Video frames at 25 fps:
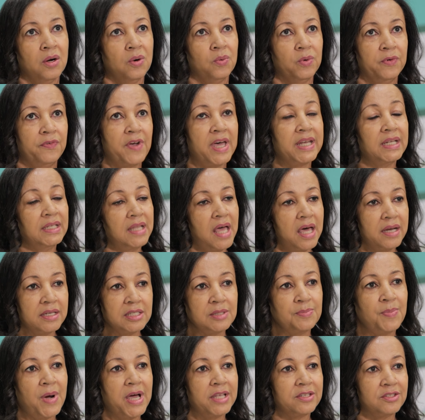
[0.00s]
We've had a lot of
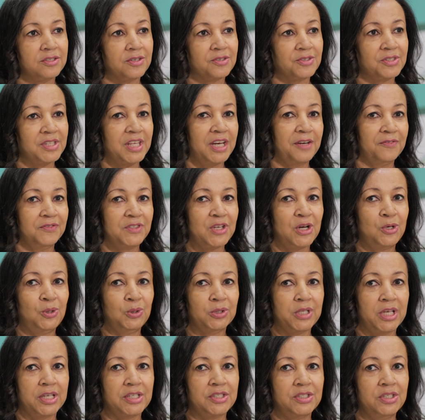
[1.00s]
sponsors that have
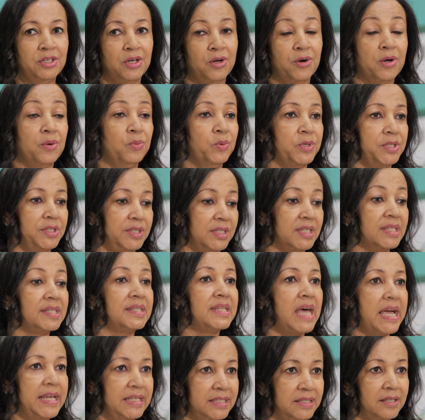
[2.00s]
told us, you know, it was
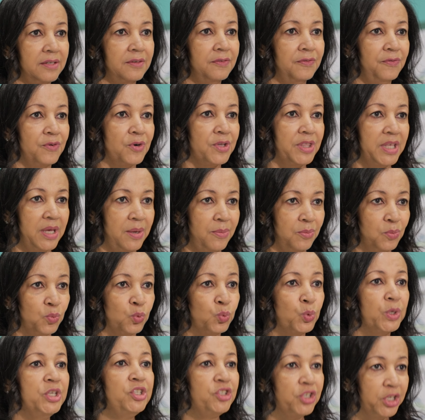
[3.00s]
decisive for them
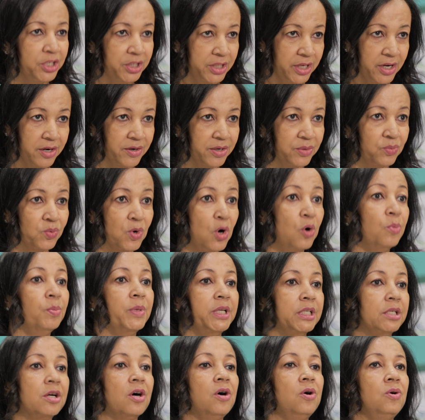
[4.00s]
reaching their
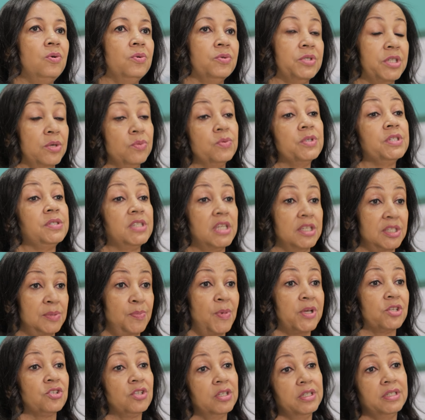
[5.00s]
enrollment goals. It was
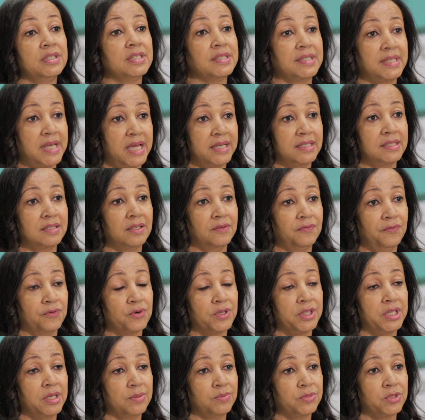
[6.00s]
especially decisive
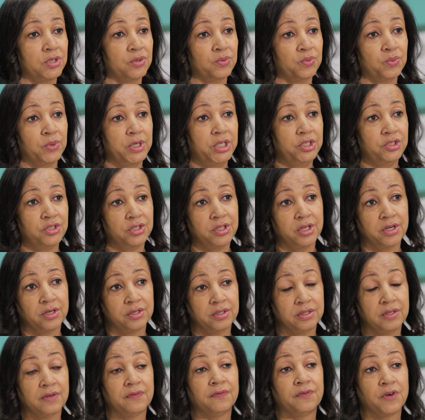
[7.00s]
for them to reach their
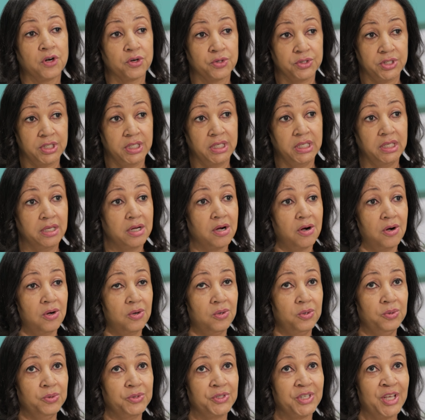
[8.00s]
diversity
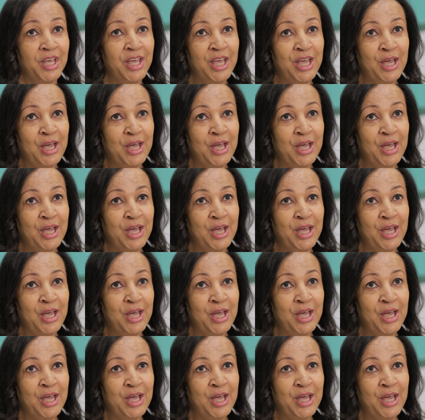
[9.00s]
goals.